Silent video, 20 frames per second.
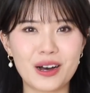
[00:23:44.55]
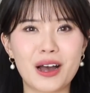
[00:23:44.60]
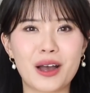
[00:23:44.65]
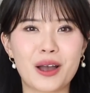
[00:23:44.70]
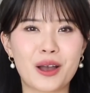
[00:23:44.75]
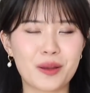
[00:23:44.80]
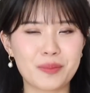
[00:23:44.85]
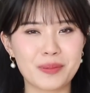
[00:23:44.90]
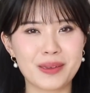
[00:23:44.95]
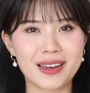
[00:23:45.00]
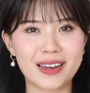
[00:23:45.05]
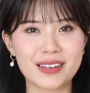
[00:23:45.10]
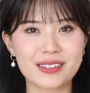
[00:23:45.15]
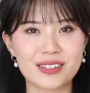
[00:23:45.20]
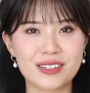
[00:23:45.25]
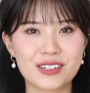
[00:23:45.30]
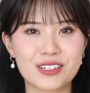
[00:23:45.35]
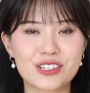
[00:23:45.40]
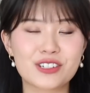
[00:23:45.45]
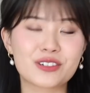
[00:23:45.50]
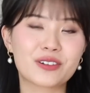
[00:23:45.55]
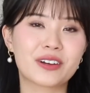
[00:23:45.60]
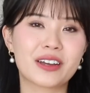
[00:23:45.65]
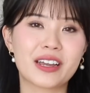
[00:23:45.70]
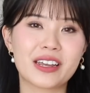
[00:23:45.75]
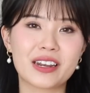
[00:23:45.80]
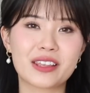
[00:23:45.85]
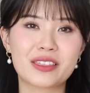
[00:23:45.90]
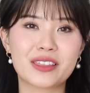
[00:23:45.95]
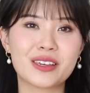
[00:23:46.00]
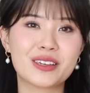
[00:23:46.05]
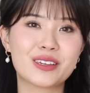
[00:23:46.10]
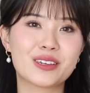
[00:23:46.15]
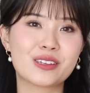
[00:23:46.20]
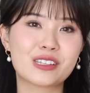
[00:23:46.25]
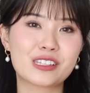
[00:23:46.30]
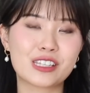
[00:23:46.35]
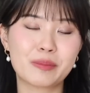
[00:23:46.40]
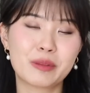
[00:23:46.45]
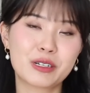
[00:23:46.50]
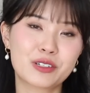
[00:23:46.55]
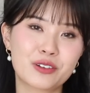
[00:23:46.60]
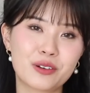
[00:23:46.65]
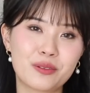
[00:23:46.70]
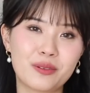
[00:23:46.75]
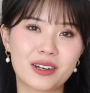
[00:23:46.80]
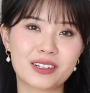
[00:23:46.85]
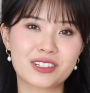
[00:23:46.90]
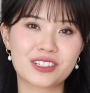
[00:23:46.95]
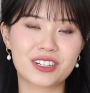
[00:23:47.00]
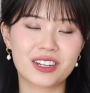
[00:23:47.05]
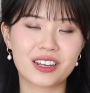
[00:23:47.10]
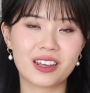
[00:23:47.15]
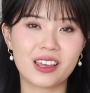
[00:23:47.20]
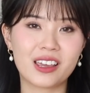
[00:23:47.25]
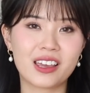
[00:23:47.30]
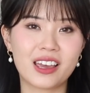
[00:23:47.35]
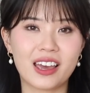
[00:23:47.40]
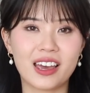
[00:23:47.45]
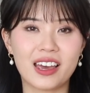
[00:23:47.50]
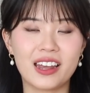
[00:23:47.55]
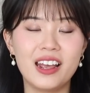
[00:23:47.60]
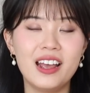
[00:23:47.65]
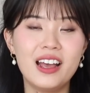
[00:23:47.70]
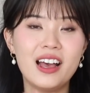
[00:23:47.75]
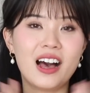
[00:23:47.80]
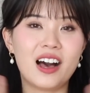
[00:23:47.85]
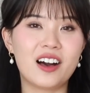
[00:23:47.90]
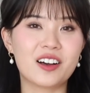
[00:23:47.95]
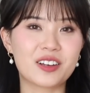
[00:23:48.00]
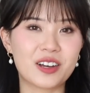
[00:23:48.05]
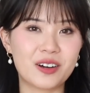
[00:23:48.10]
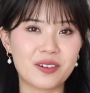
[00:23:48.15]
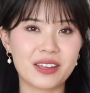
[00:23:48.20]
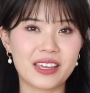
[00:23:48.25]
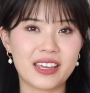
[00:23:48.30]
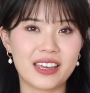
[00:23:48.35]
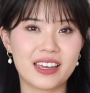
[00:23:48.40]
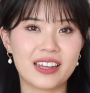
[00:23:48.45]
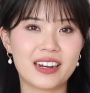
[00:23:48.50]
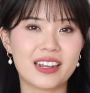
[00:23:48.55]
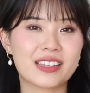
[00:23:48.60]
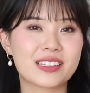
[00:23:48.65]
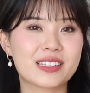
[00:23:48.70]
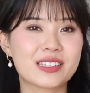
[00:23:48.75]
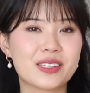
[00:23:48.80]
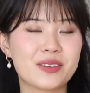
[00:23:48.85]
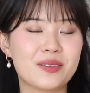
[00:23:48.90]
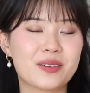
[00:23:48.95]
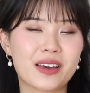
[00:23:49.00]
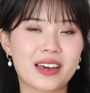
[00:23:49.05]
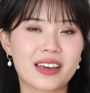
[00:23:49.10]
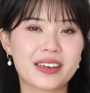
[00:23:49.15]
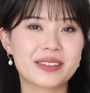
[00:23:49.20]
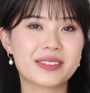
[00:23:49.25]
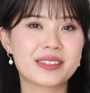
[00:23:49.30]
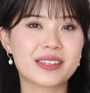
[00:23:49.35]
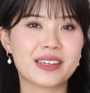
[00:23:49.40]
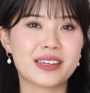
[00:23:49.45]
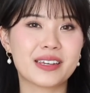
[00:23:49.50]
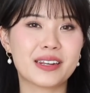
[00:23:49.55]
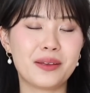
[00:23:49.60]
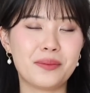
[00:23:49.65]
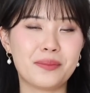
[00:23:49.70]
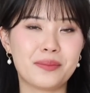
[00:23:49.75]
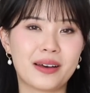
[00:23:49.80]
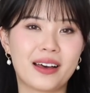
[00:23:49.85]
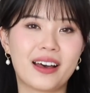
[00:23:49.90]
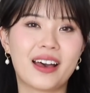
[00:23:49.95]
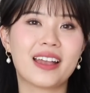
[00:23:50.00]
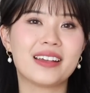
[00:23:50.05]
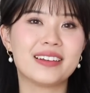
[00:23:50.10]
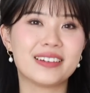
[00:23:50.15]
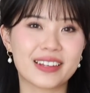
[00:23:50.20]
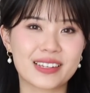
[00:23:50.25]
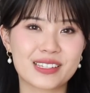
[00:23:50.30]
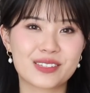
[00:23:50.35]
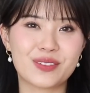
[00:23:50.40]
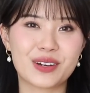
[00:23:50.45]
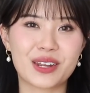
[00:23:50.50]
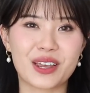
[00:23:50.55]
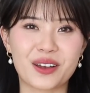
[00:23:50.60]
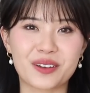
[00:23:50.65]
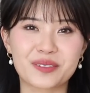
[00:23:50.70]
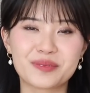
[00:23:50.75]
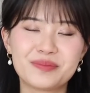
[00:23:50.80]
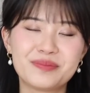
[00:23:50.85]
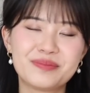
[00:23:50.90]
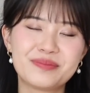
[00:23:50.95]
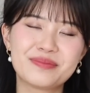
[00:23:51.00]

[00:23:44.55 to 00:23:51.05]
I hope you guys enjoyed. Thank you so much for watching, and I'll go ahead and see you guys in my next video.